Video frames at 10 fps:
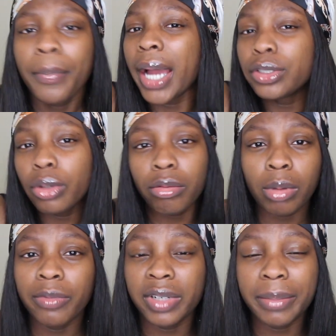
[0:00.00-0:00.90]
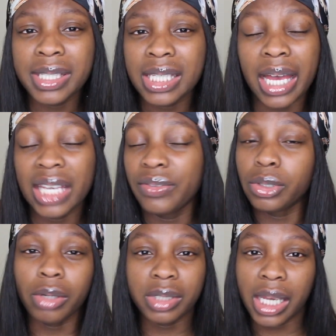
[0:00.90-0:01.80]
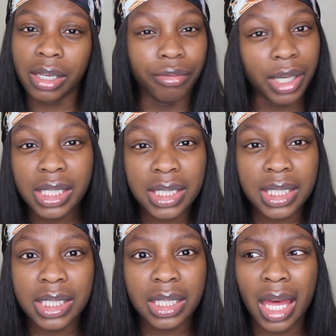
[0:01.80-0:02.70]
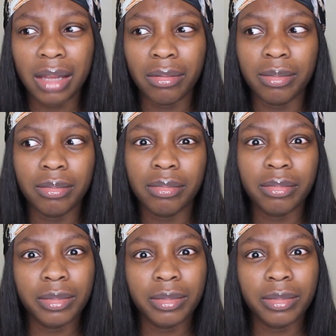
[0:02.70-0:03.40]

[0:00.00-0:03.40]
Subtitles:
But I do agree with Liberty that if you don't take risks, then